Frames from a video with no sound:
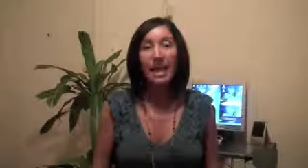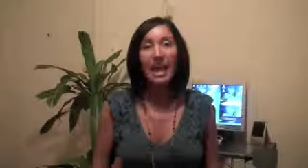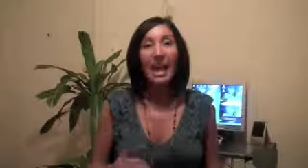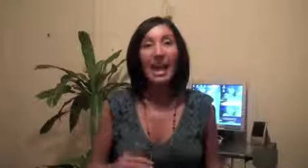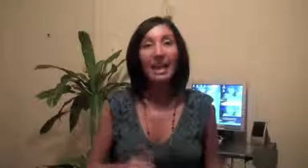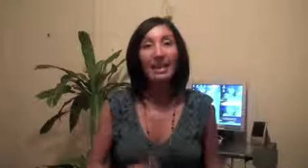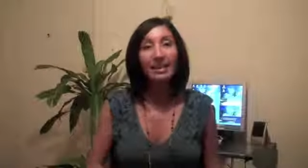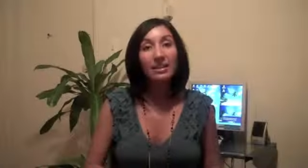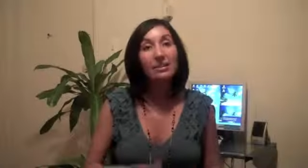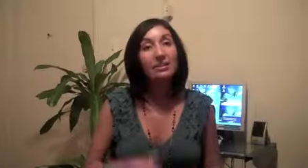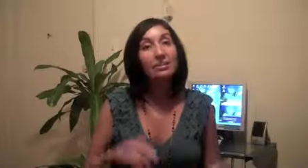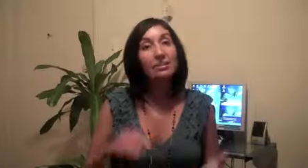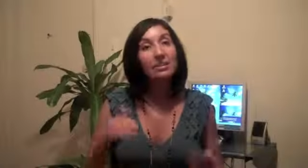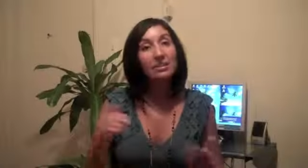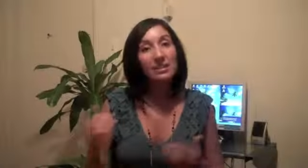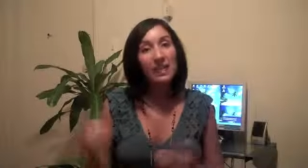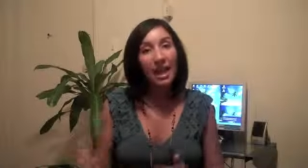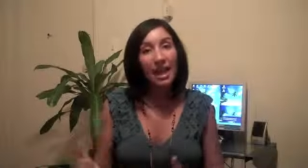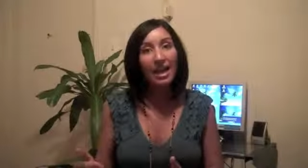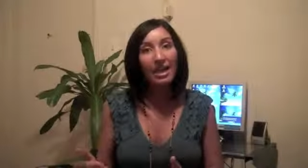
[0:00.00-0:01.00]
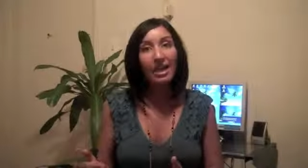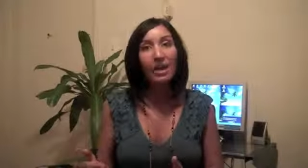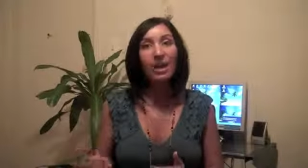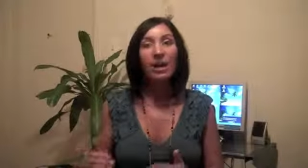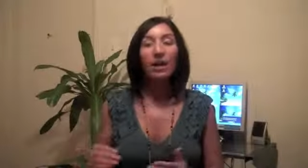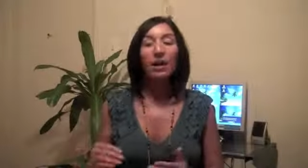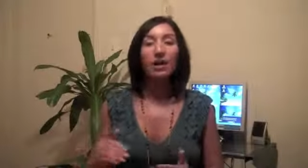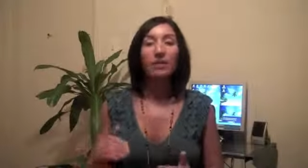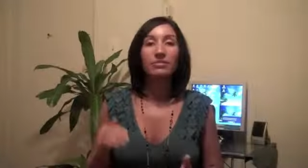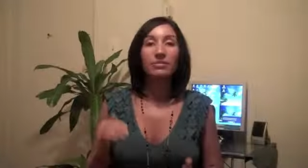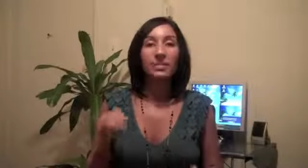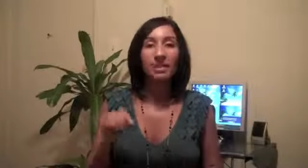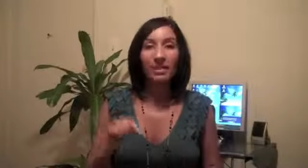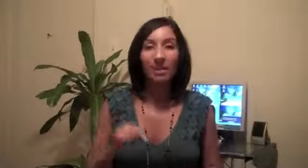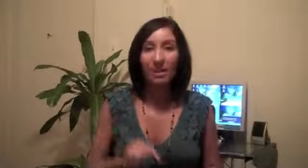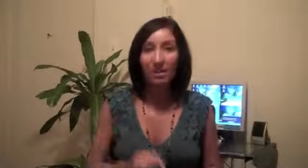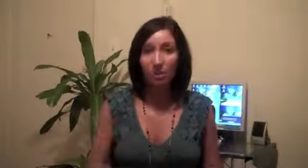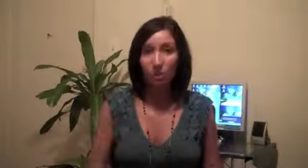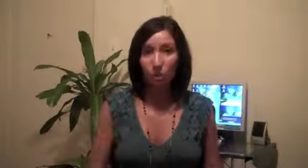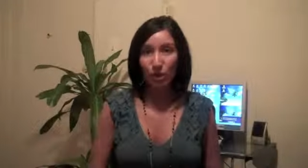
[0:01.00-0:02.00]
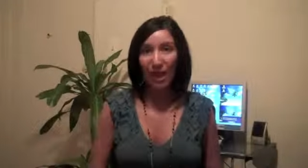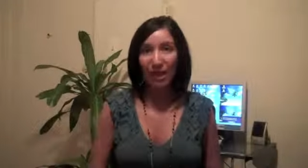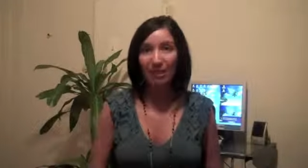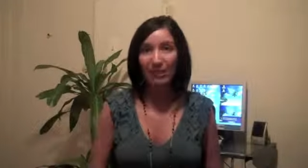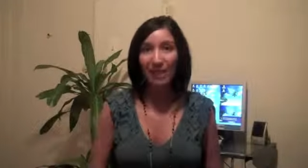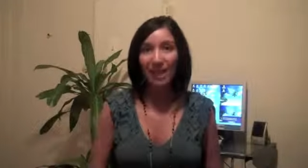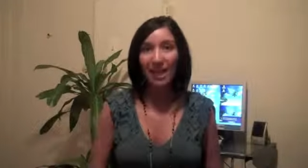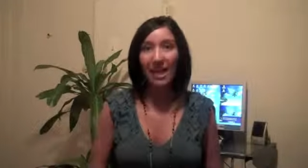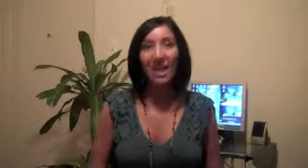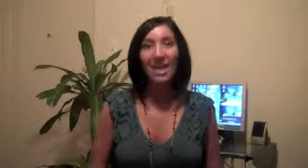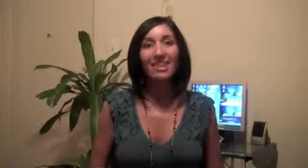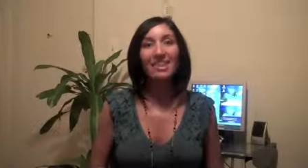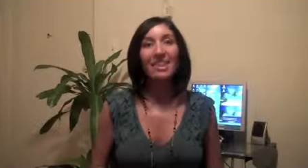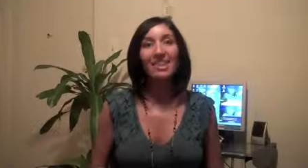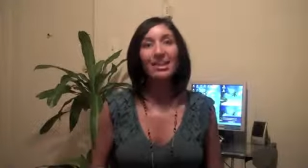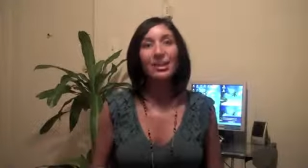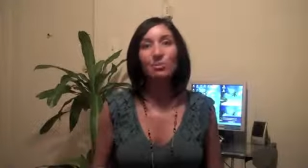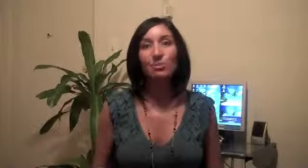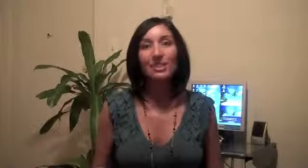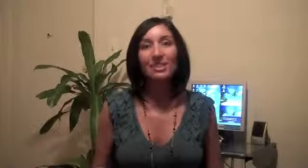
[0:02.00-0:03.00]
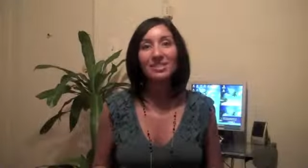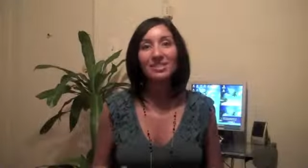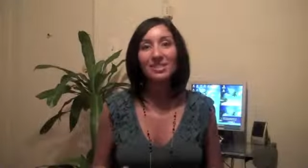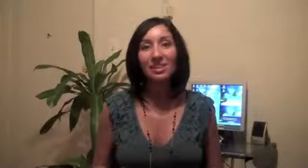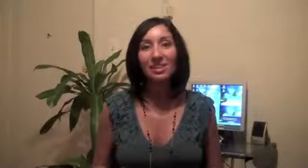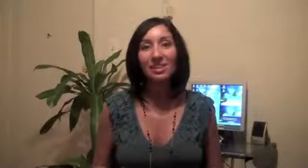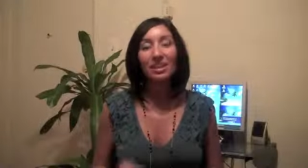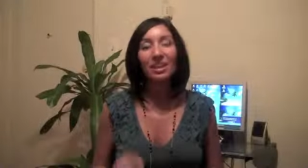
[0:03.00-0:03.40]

and instead of sitting in traffic, they could be sitting